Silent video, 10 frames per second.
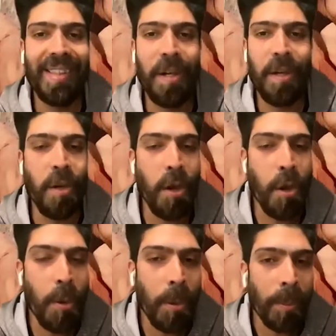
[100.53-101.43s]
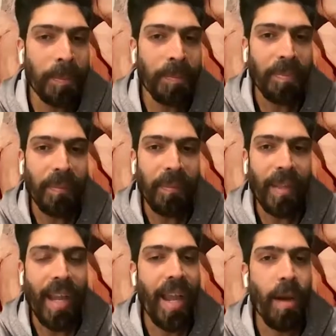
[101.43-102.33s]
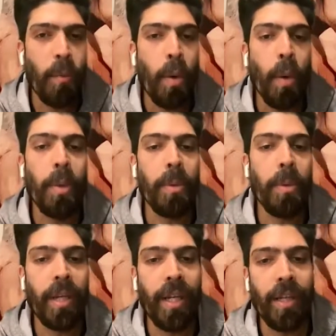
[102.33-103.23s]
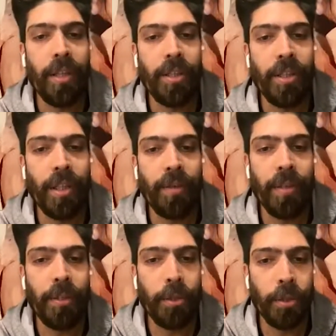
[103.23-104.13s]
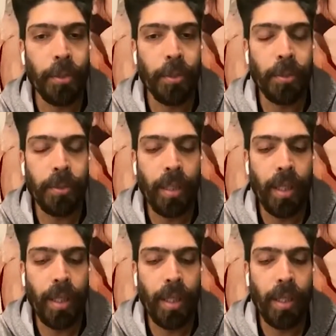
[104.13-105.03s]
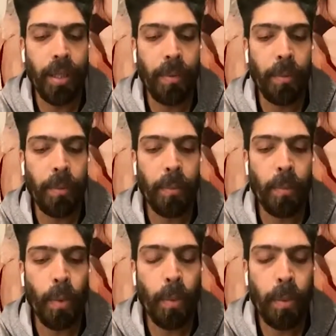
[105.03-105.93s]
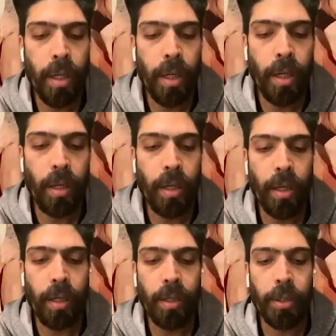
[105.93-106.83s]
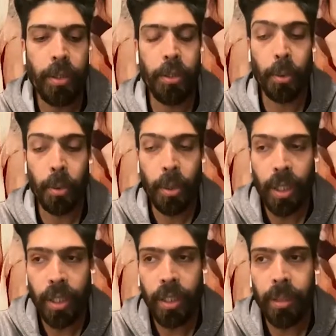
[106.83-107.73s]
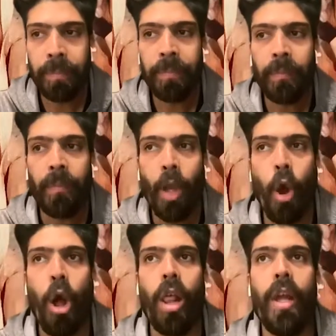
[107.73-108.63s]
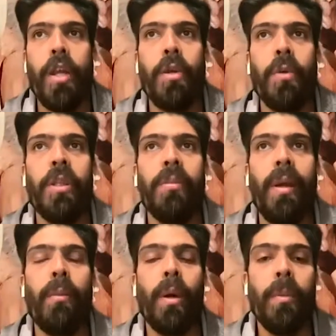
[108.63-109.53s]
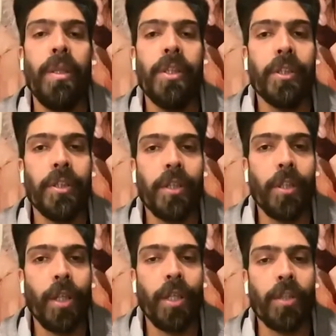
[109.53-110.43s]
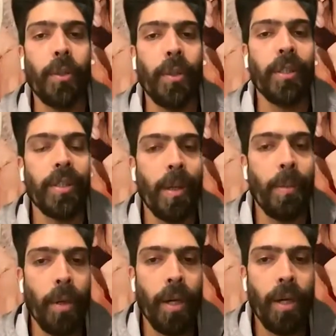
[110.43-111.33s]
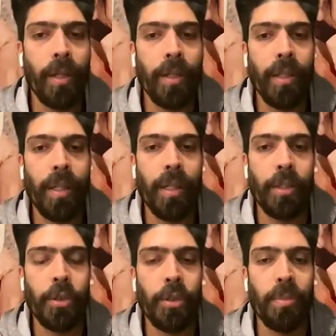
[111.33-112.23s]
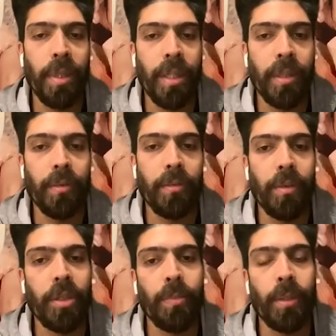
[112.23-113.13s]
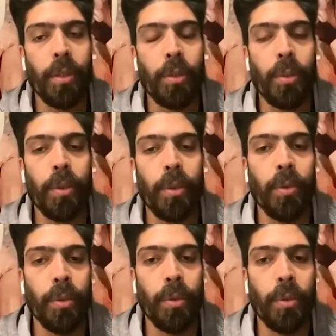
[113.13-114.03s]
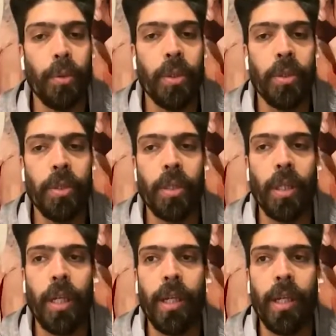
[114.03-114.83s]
didn't know what we were getting ourselves into, what we are doing. All I knew is my mom insisted on us going somewhere to meet this spiritual guru who was